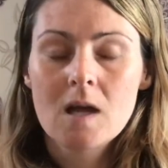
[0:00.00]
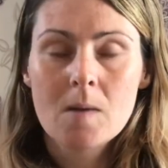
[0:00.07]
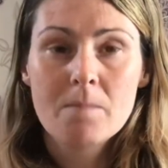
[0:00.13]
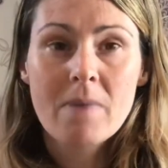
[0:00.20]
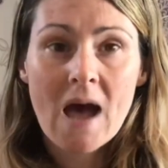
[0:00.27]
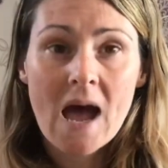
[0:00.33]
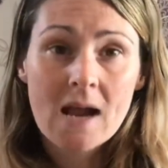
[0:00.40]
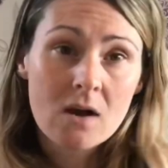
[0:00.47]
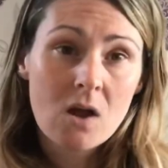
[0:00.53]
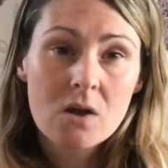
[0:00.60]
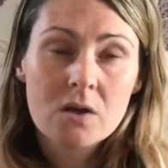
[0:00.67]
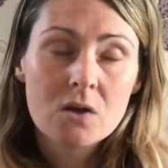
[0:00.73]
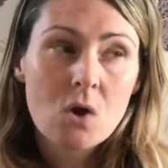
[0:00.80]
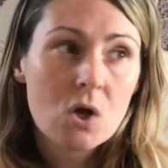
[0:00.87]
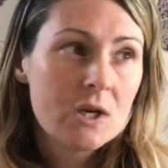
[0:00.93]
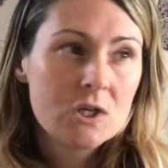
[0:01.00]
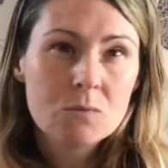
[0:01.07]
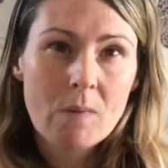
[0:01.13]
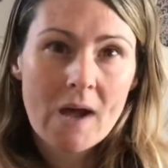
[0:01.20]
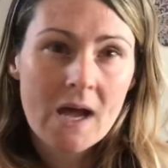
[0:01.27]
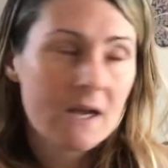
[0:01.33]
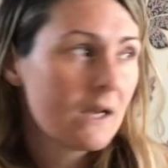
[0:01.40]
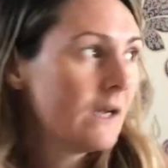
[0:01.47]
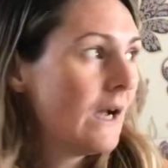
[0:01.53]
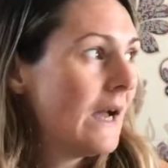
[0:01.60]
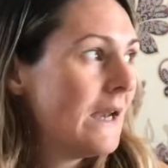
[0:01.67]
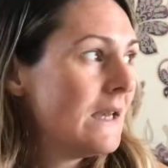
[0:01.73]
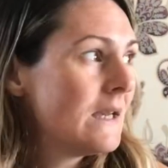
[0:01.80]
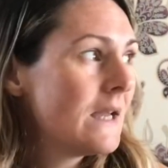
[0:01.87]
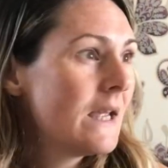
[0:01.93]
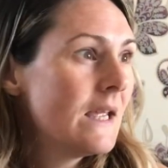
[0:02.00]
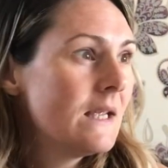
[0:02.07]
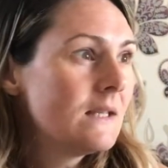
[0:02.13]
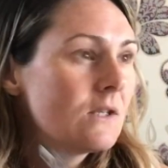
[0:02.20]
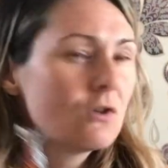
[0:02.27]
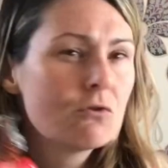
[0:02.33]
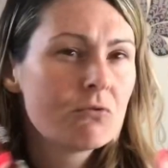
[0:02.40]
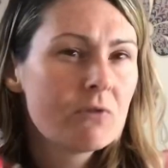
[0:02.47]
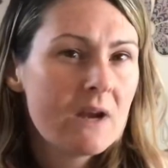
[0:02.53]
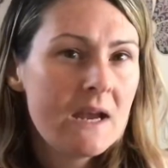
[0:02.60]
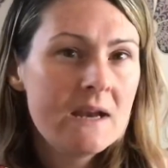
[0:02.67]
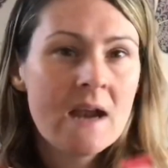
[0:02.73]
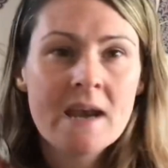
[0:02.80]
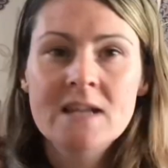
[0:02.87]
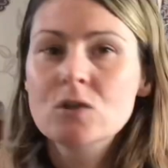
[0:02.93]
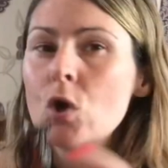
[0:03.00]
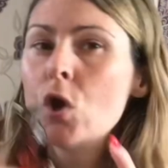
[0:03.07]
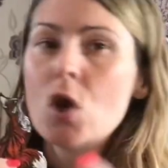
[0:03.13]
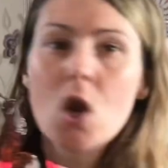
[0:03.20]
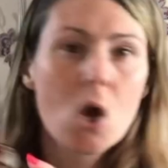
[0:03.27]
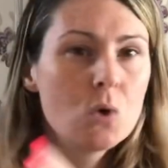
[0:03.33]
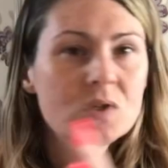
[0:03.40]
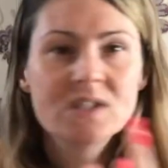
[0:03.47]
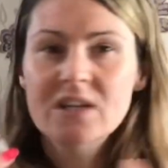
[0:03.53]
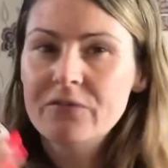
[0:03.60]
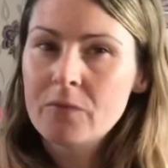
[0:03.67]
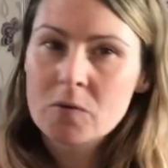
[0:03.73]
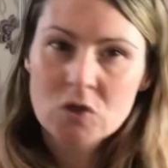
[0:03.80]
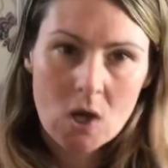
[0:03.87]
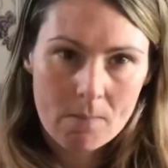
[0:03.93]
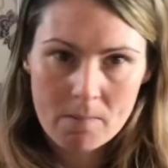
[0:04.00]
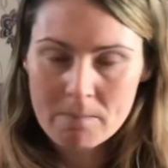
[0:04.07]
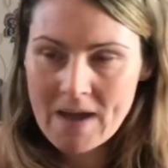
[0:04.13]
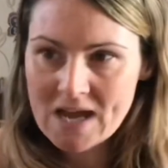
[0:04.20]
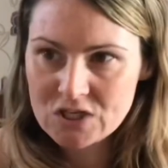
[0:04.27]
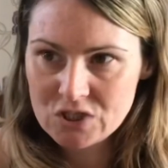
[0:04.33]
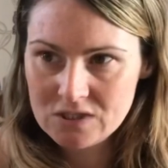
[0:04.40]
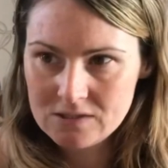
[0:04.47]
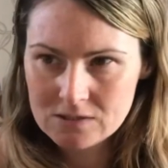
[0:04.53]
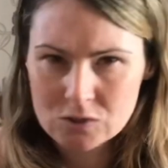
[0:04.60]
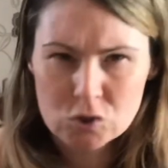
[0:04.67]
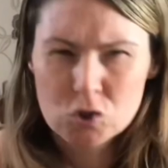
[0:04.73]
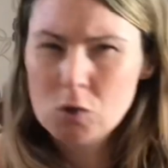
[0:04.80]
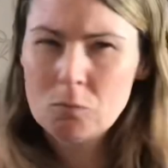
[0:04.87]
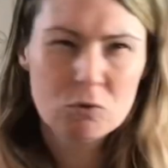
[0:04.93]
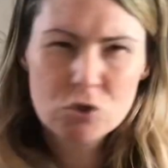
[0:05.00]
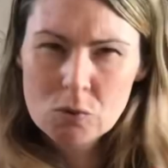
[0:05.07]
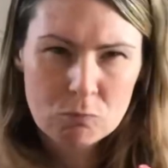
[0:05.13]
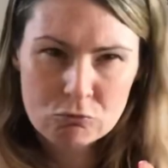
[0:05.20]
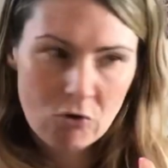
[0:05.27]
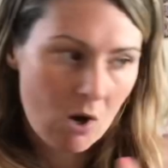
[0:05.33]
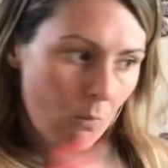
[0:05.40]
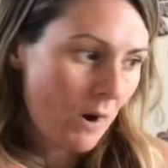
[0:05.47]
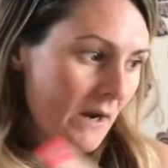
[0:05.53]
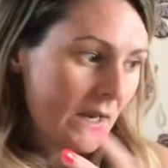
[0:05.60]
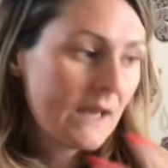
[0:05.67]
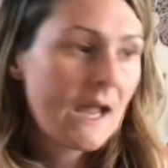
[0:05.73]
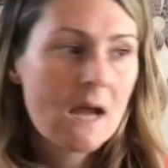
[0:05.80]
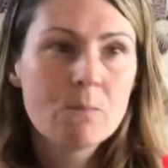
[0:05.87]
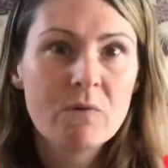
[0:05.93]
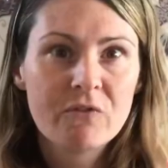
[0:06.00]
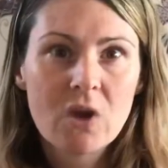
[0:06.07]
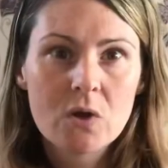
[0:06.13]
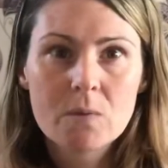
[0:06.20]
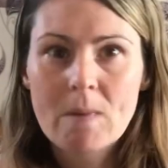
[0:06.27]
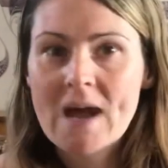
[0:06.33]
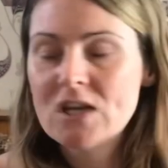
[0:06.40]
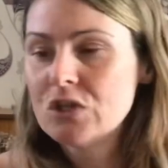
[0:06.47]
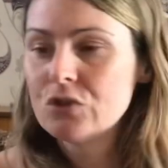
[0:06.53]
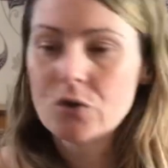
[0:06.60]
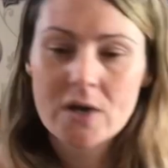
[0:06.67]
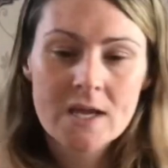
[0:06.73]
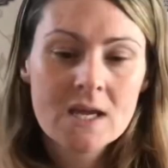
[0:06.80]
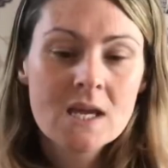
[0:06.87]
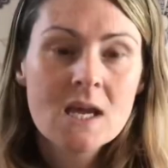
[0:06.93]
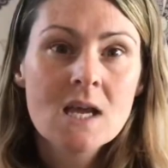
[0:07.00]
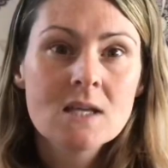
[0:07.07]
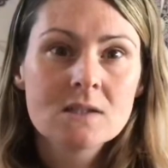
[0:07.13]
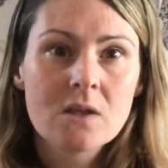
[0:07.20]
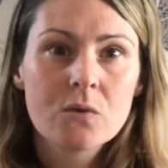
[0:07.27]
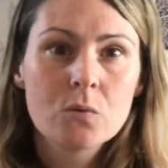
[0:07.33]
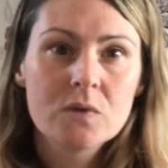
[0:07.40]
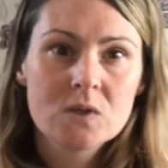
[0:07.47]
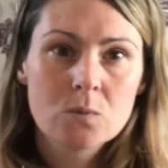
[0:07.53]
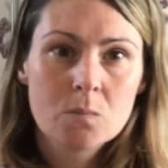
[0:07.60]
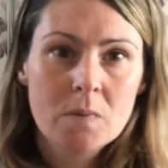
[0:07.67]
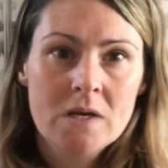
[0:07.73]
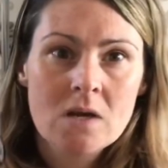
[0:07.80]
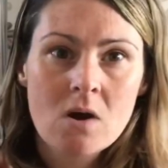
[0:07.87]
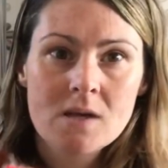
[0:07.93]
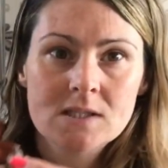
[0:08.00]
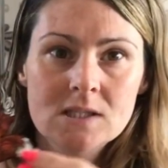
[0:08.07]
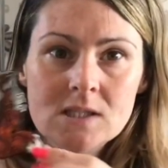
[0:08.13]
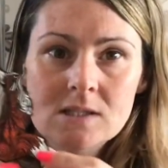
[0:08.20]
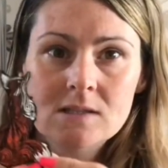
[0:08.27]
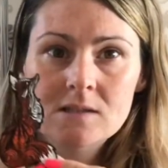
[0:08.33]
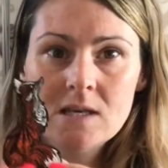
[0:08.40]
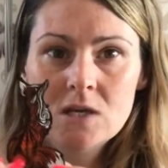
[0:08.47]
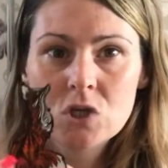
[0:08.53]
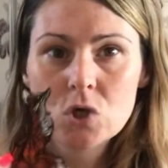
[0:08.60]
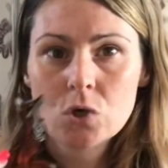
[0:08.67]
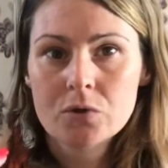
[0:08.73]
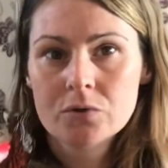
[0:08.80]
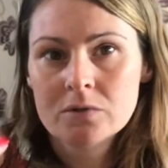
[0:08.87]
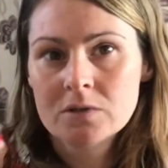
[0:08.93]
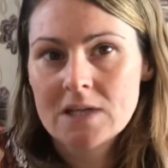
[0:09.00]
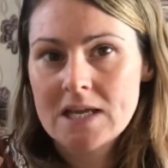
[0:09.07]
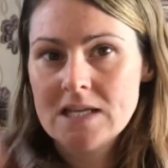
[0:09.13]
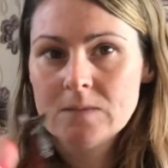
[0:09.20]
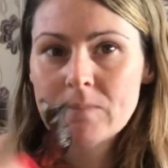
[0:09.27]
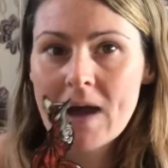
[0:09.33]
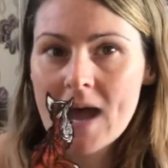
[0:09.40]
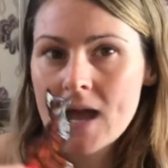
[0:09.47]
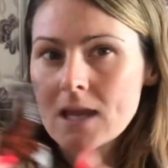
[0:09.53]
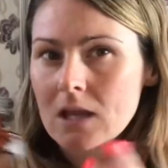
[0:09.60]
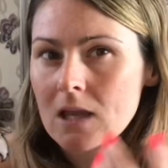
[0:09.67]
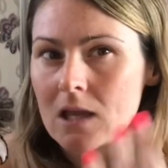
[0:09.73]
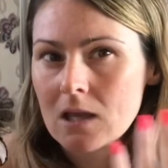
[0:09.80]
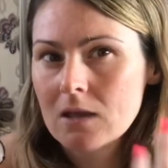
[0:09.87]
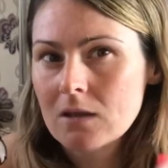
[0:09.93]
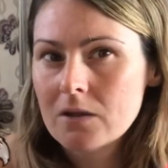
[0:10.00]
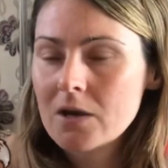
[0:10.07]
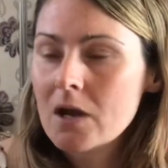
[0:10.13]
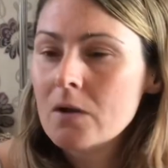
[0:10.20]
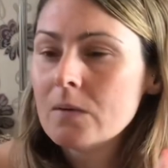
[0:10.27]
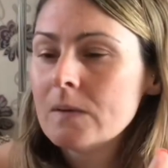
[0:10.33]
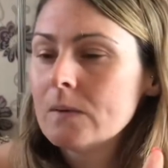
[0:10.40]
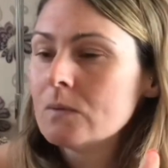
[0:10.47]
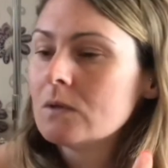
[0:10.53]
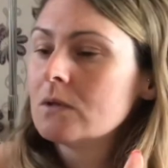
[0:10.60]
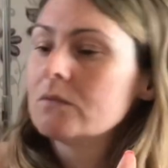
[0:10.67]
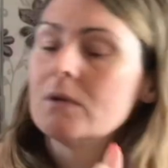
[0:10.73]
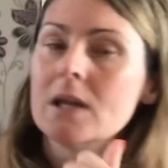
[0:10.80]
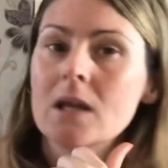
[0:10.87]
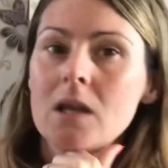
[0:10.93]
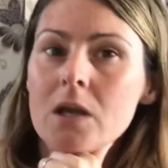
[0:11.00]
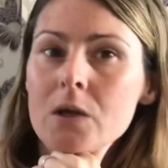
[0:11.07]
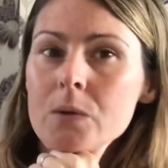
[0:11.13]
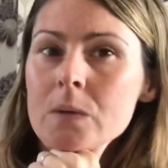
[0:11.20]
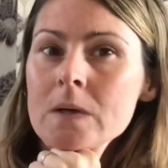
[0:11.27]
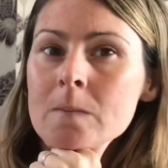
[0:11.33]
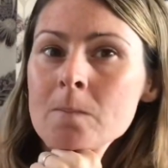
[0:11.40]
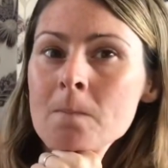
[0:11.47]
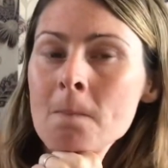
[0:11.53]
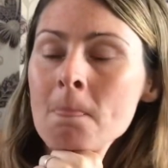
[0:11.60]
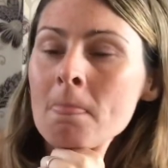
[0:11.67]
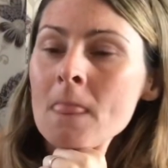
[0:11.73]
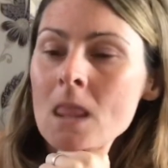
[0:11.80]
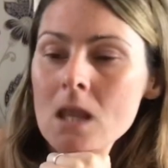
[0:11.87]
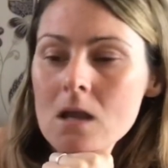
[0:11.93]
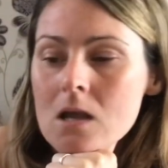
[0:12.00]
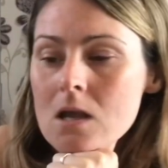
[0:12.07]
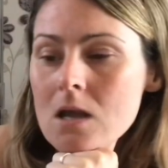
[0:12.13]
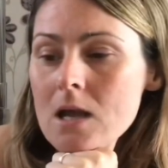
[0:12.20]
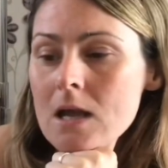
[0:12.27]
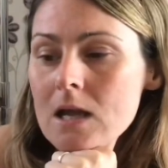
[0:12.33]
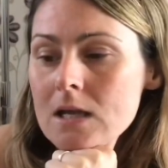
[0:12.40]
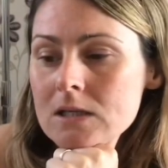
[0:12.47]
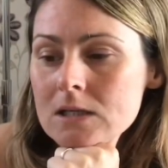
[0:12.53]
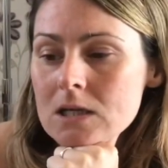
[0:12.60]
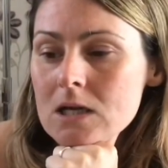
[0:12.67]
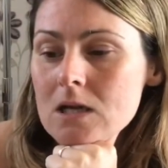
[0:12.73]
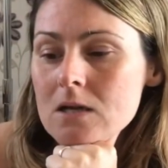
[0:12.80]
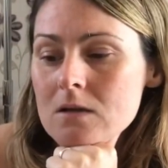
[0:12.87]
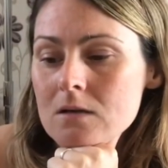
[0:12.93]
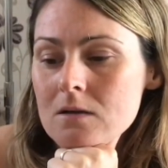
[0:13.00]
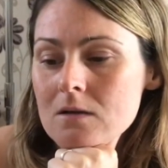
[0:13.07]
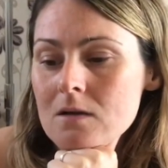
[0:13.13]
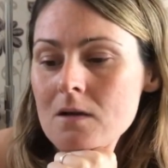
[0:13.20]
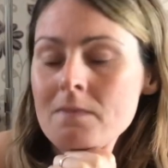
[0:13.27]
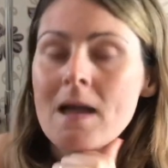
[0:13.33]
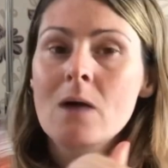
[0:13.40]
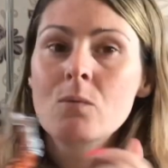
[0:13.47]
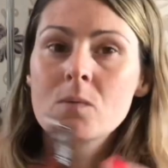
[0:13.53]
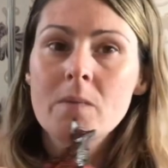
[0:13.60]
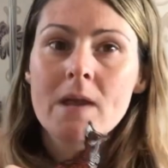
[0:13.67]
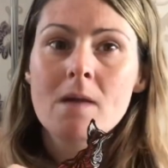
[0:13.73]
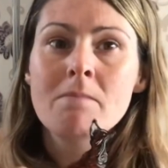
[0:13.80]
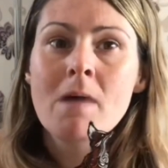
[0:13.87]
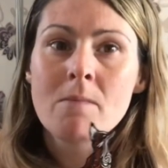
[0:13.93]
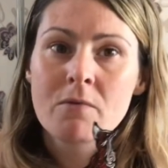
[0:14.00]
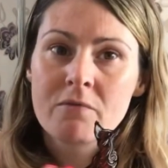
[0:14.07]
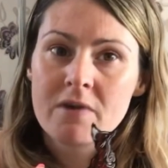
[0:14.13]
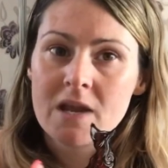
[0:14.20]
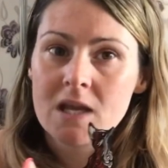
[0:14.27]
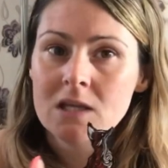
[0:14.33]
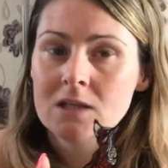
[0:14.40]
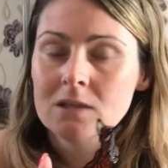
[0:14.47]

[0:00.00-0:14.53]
bag, like a college bag, and it's green and it's got loads of different type of badges. It's a super dry one. It came with a load of badges on it, so I thought this would be nice to stitch on to his bag. You know, it would look really cute, and that would be a memory